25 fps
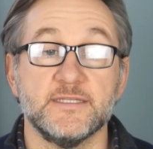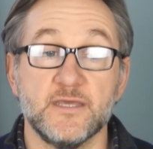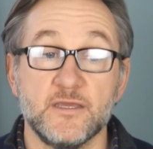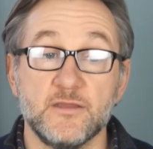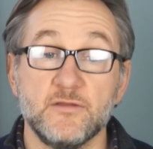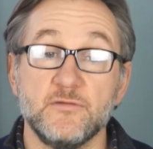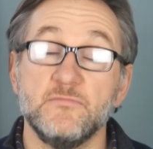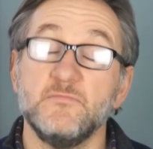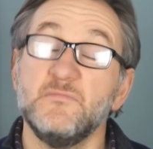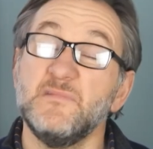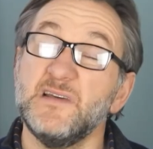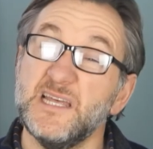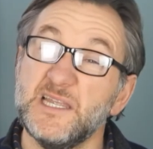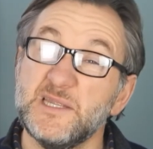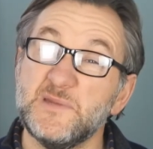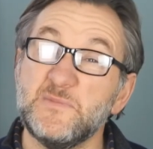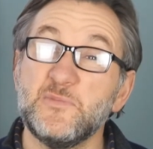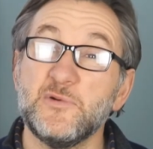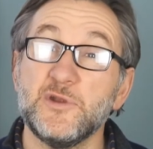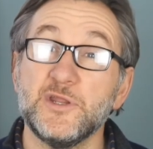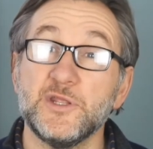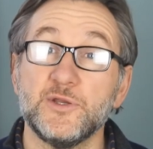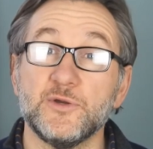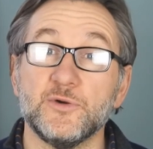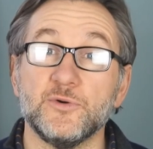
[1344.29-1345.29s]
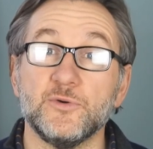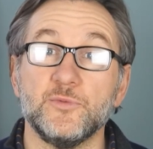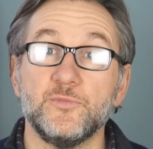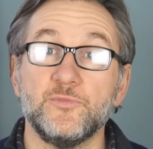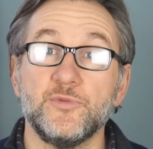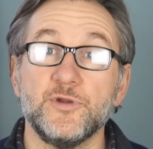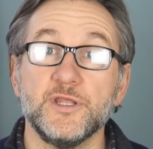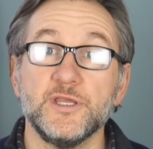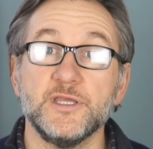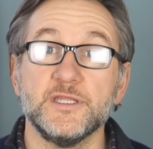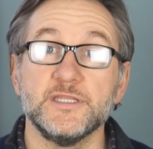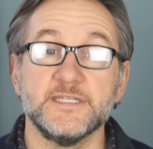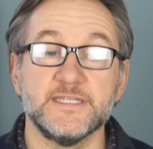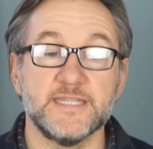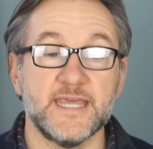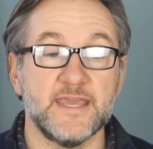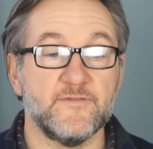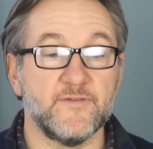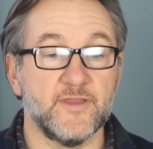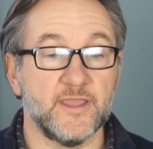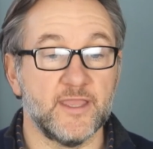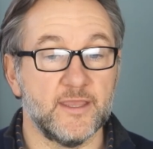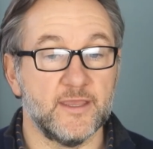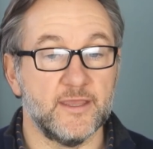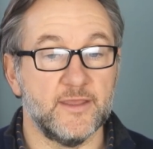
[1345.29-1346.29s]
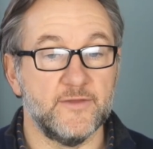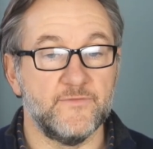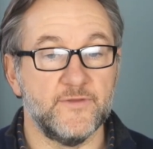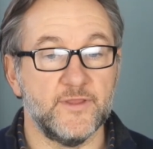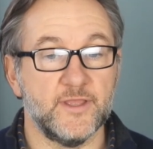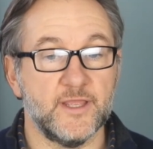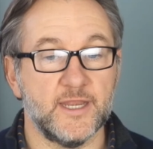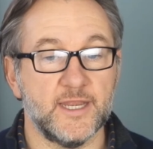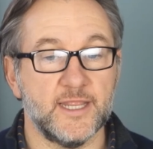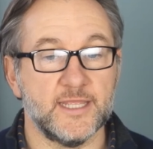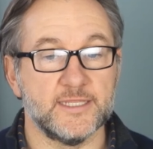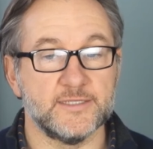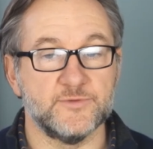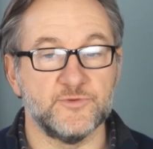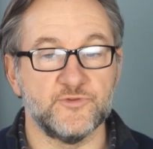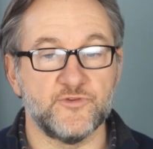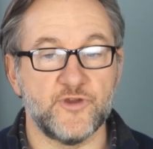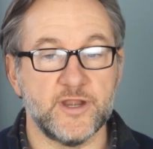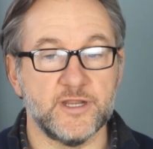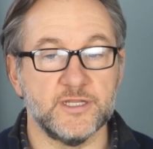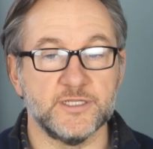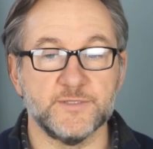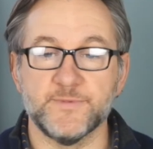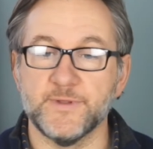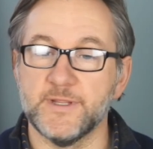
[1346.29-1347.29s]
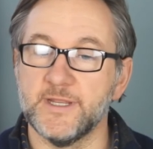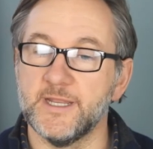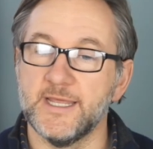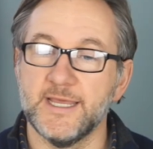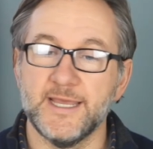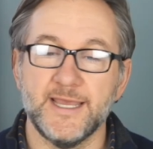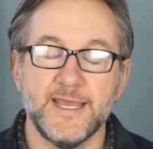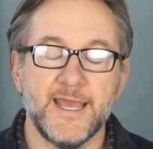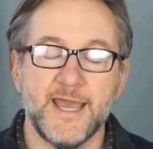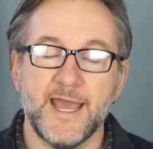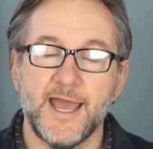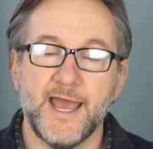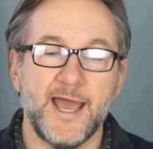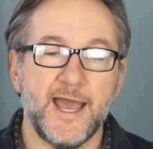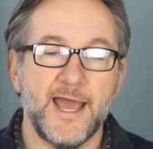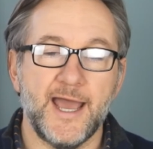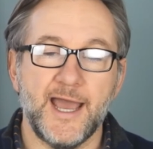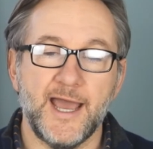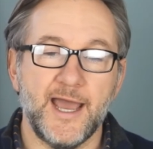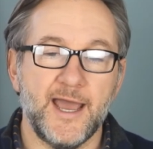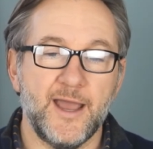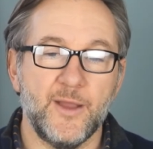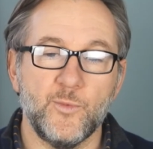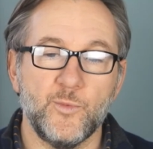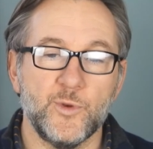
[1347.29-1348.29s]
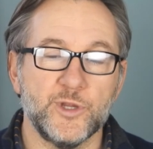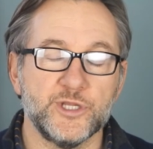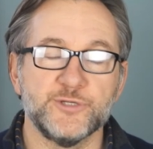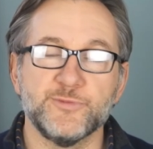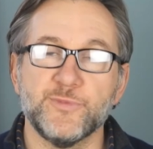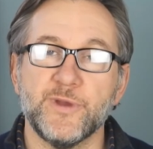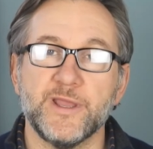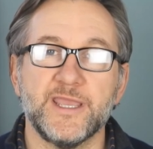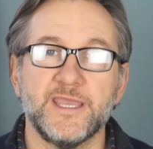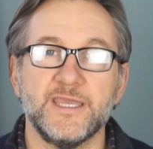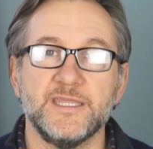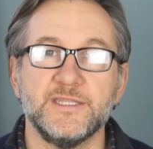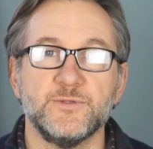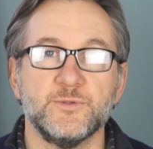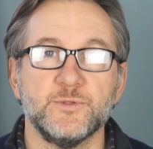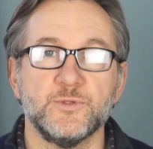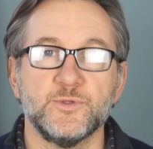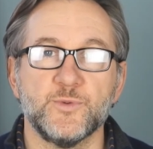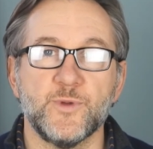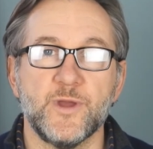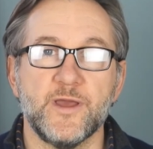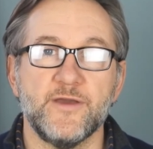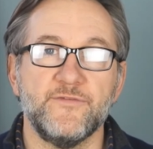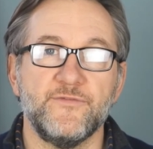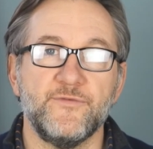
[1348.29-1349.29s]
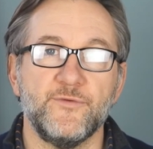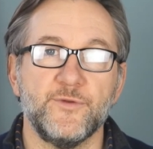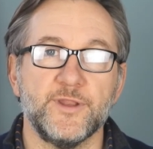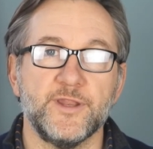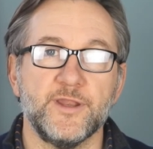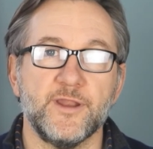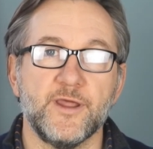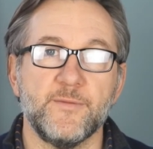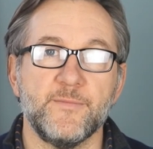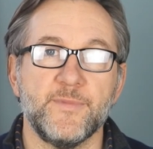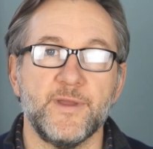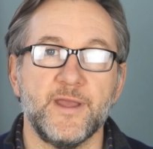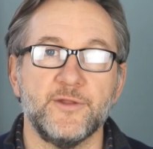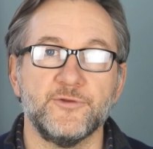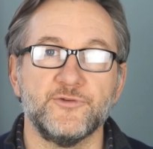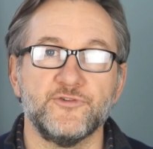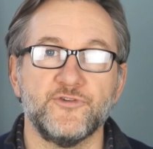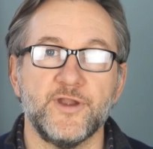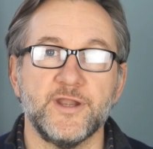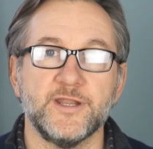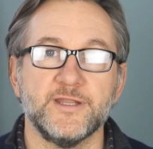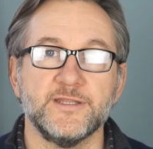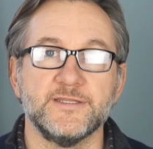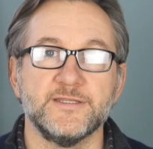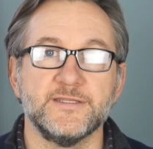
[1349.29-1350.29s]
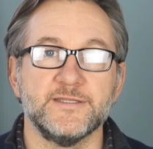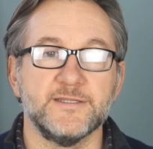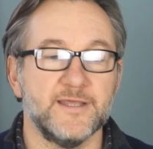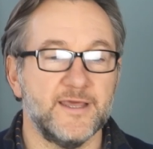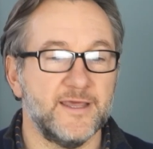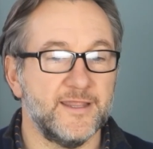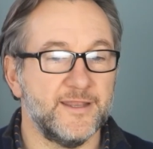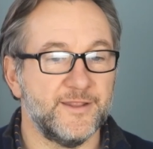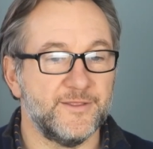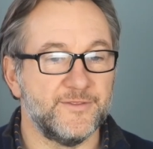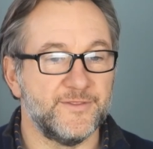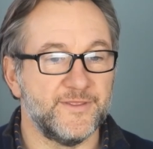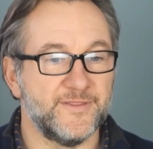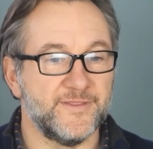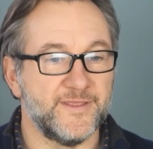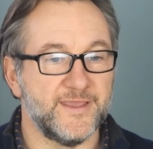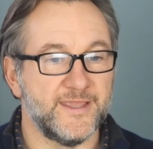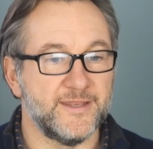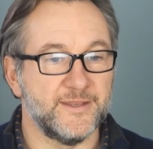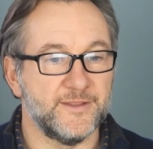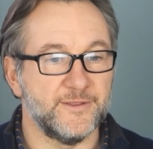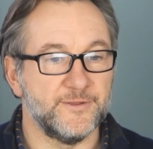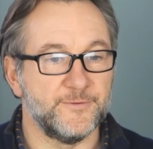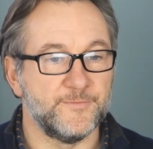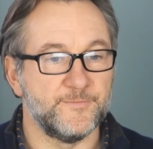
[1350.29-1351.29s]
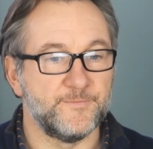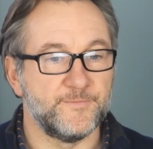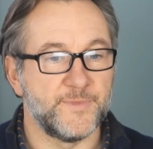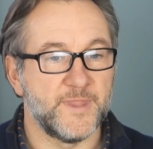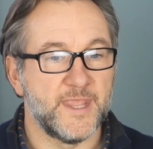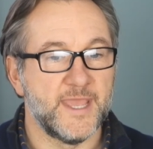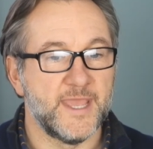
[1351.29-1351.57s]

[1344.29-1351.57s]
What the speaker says: So that's pretty cool, pretty good saving if you're going to get some trainers. But I wish my kids would wear £49 trainers. I don't think they do.